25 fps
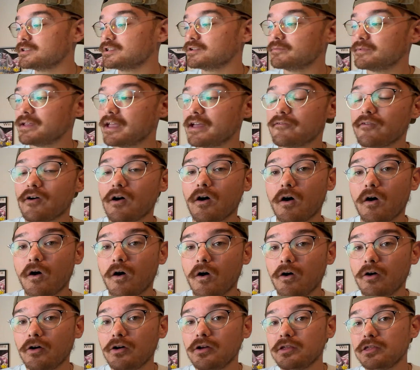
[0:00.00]
So we have
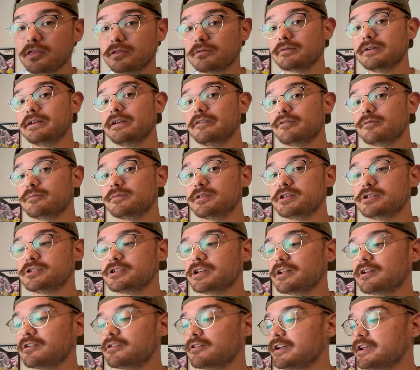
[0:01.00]
all three from this
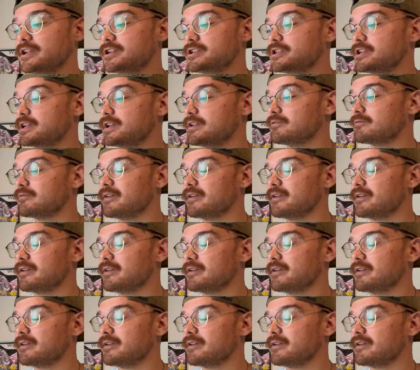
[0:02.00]
generation.